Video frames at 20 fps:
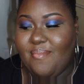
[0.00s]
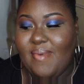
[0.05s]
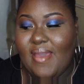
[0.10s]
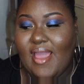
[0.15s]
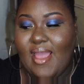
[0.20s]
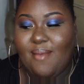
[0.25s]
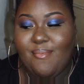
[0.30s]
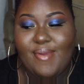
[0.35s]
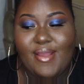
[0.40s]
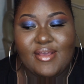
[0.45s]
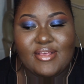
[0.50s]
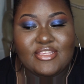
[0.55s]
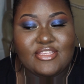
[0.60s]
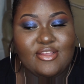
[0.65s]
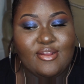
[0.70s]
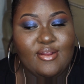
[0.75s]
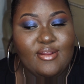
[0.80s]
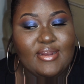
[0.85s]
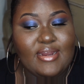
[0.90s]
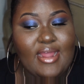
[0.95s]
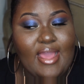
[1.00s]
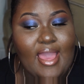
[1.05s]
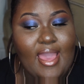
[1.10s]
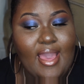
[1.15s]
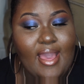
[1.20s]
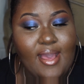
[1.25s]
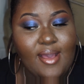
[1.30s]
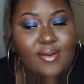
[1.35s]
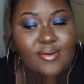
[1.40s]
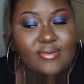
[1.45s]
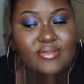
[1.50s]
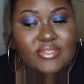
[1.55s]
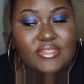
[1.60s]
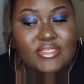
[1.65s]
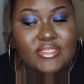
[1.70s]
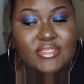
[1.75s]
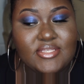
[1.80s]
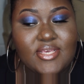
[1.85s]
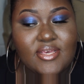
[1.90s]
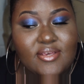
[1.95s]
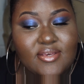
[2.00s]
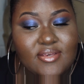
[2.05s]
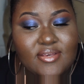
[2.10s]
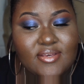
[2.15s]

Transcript: my eyebrows turned out.